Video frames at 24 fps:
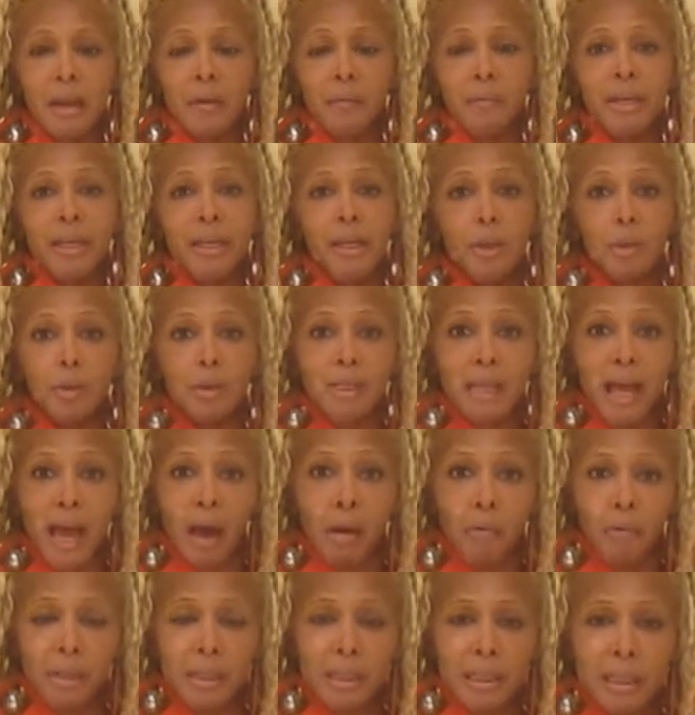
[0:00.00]
and we lose
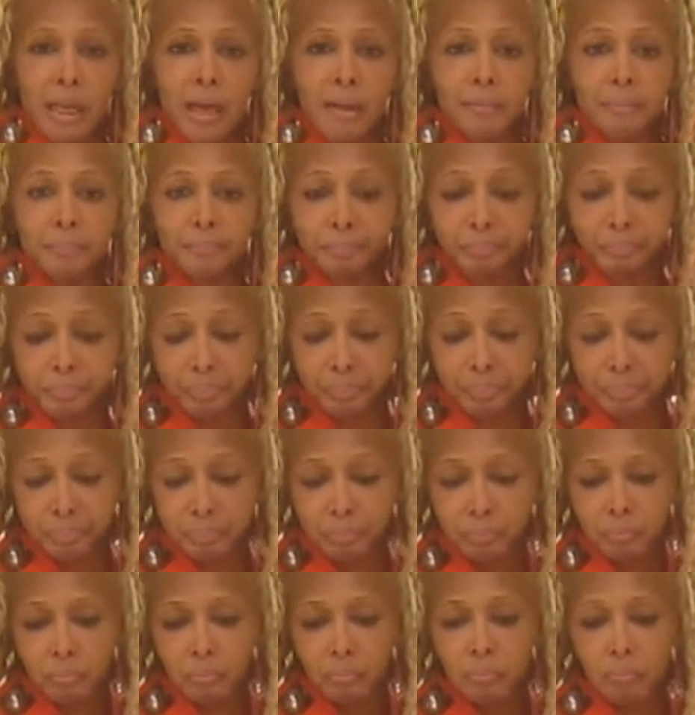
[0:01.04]
ourselves.
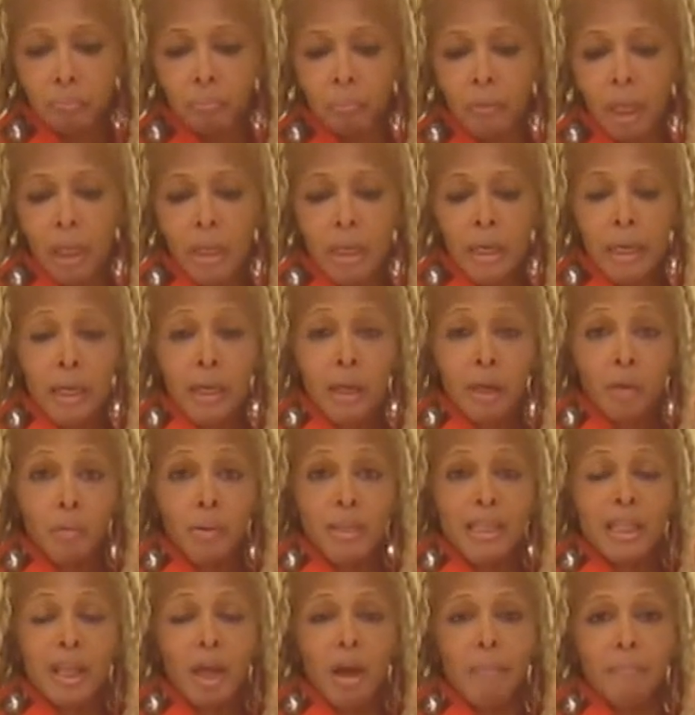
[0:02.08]

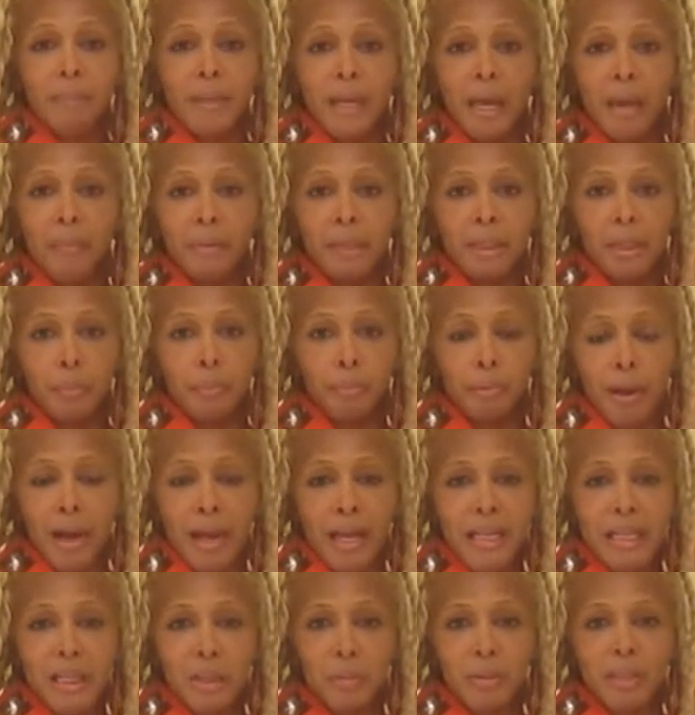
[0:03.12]
We start becoming
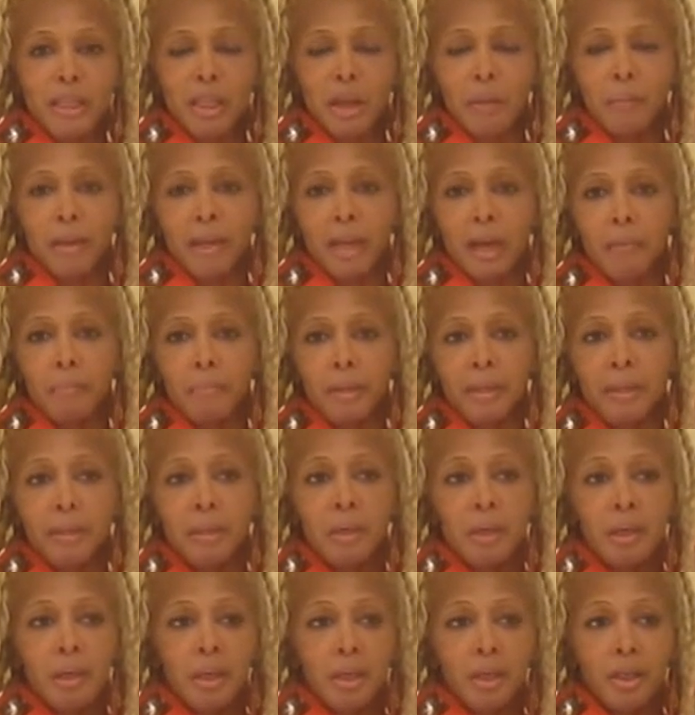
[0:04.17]
depressed, we start becoming,
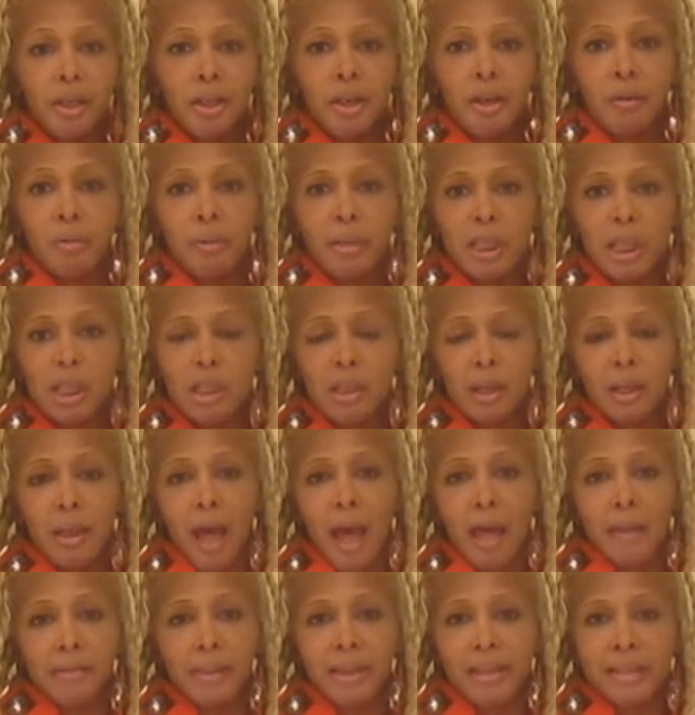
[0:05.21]
you know, it's just a
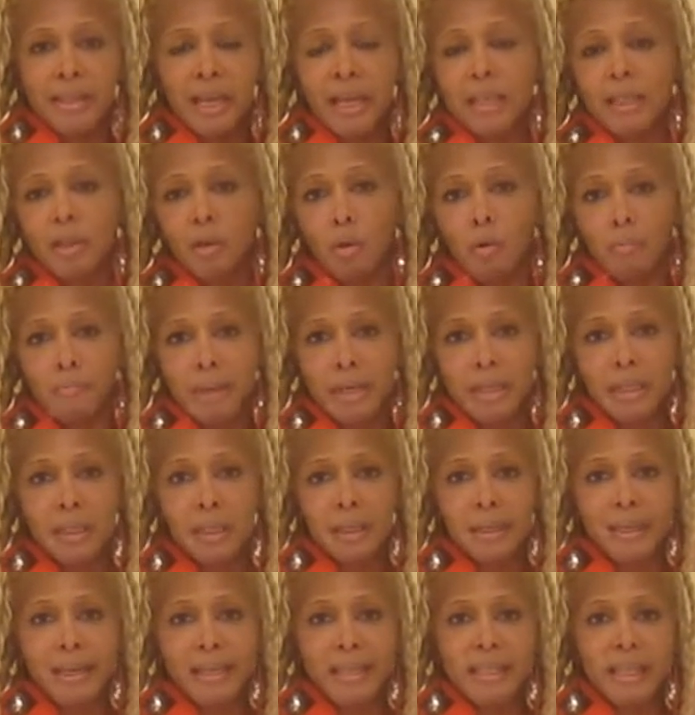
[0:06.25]
lot that takes on
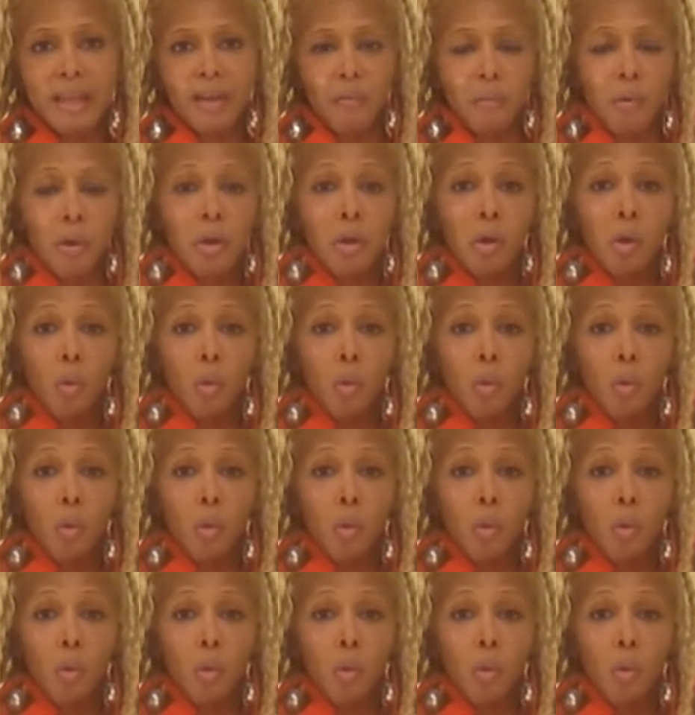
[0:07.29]
mentally and stuff.